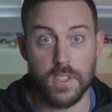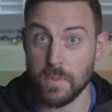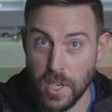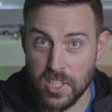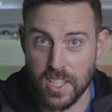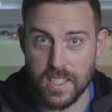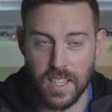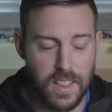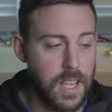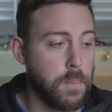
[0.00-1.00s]
the spreadsheets
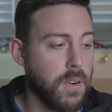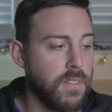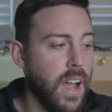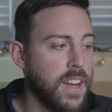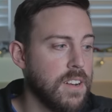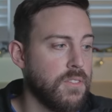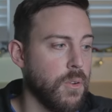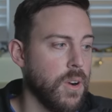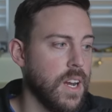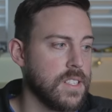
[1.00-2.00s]
that they provided for